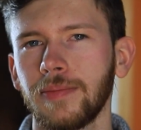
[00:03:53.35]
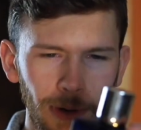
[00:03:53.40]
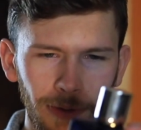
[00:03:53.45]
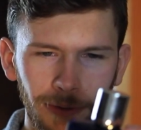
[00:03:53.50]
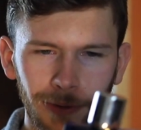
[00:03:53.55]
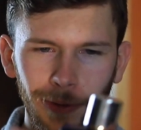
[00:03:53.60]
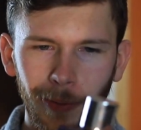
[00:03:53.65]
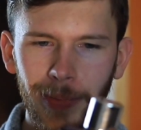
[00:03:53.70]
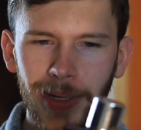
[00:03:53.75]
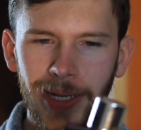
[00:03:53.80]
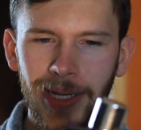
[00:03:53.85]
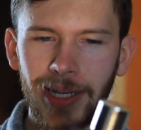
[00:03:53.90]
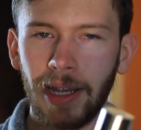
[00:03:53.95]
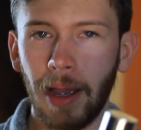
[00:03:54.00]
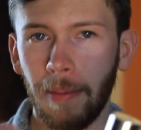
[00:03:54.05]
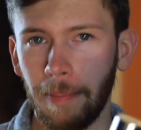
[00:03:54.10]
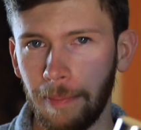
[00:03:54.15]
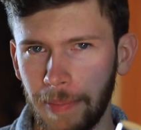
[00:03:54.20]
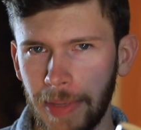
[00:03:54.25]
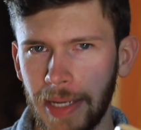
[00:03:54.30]
But for me,
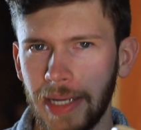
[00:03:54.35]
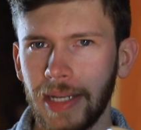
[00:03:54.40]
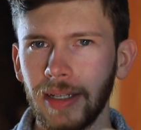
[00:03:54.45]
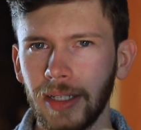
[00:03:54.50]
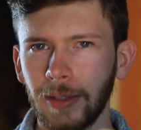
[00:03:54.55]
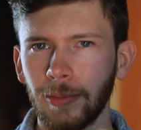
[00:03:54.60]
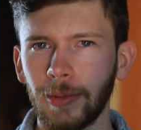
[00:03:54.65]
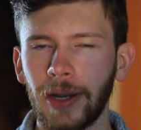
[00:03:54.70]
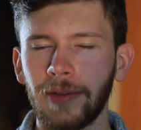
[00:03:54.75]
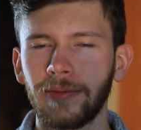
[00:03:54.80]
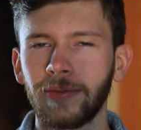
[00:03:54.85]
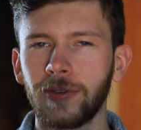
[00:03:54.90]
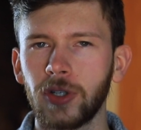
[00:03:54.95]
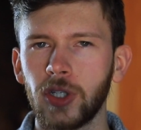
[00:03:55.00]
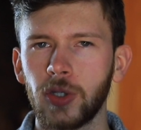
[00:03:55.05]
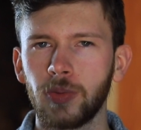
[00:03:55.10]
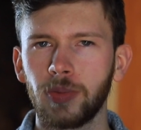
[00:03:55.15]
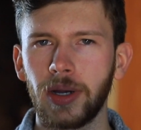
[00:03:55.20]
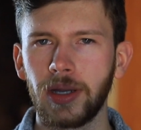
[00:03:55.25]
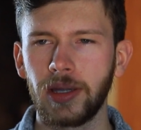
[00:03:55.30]
immediately when I
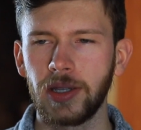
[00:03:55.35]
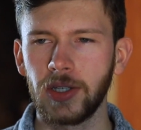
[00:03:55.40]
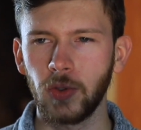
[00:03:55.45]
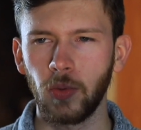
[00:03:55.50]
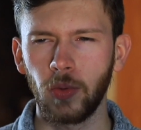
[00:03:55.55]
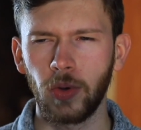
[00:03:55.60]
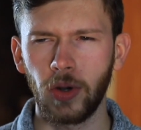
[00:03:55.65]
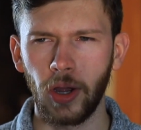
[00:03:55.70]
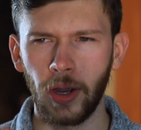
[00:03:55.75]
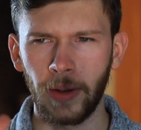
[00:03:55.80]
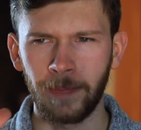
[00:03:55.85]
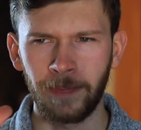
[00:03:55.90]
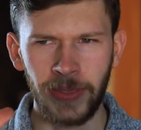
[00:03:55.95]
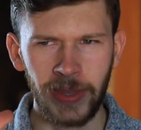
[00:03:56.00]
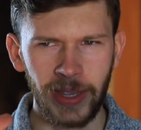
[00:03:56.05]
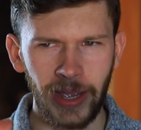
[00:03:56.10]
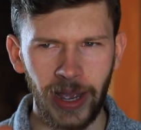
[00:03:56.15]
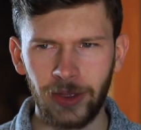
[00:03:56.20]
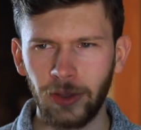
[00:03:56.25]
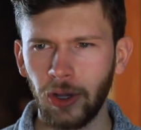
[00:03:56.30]
first sprayed this one on,
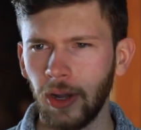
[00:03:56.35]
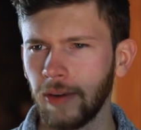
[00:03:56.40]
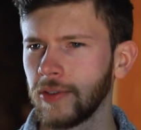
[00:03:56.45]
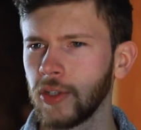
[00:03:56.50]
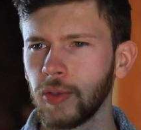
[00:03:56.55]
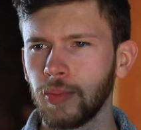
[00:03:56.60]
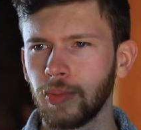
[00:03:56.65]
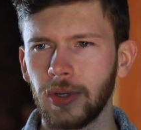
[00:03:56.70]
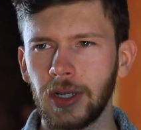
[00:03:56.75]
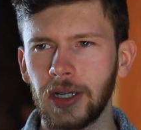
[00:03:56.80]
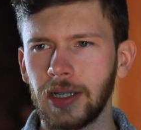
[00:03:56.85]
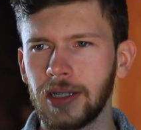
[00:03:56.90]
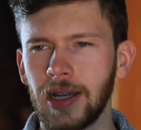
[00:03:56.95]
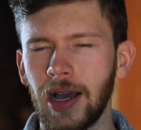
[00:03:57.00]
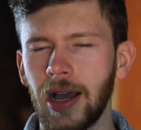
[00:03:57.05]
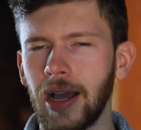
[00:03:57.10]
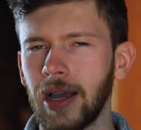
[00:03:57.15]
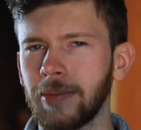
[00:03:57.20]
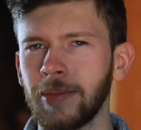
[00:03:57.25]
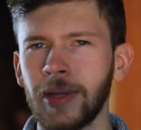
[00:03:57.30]
I thought of
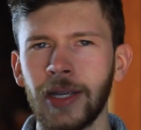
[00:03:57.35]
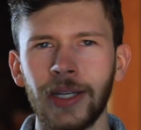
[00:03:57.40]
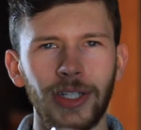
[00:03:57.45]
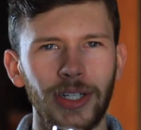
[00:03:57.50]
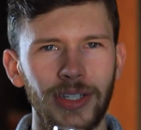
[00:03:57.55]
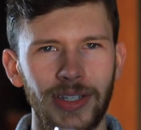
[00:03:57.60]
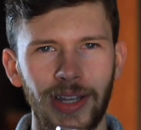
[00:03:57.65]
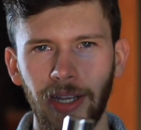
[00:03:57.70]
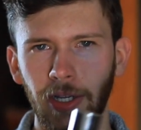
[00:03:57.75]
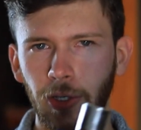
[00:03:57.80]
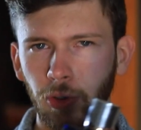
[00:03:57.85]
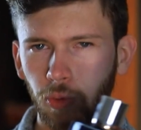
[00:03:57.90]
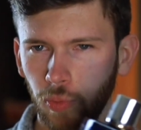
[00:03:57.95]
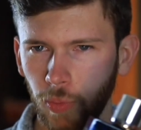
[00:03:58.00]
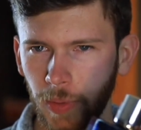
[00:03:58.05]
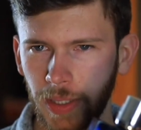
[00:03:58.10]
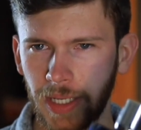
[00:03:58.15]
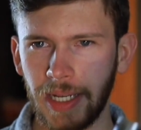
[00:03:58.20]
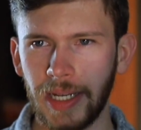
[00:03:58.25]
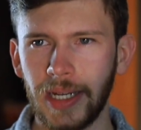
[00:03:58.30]
springtime, just that
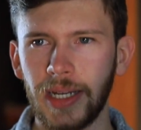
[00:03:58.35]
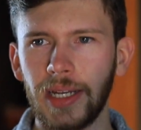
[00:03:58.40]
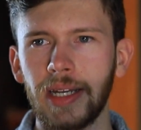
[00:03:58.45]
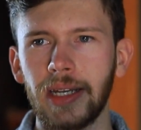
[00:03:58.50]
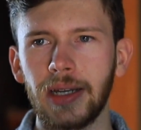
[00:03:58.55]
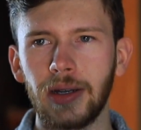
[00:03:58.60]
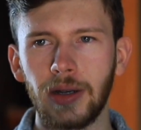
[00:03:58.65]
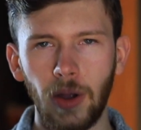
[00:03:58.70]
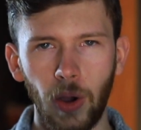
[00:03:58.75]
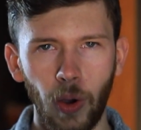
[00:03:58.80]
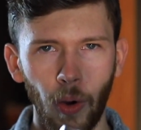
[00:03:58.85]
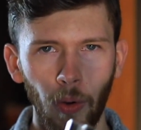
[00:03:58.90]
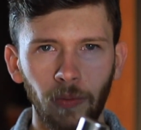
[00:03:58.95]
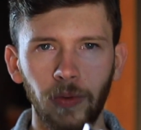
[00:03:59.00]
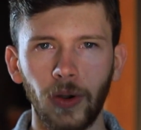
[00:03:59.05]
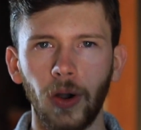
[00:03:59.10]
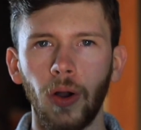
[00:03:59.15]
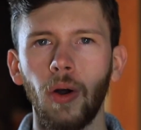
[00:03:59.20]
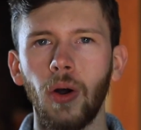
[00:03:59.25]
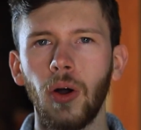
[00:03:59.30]
green
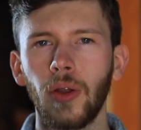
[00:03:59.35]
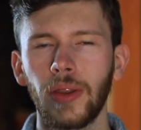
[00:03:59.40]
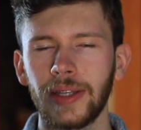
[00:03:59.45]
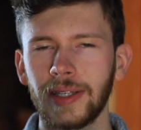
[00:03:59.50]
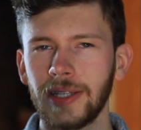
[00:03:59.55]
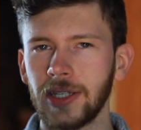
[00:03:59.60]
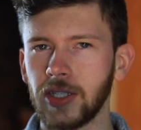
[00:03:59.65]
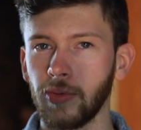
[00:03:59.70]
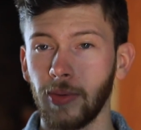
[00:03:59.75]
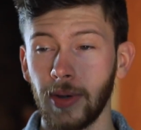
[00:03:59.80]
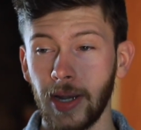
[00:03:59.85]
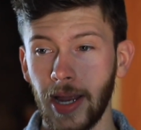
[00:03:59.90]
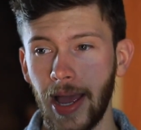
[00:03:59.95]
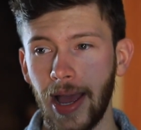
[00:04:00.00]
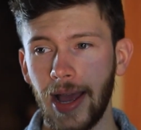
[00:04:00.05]
overhaul that this one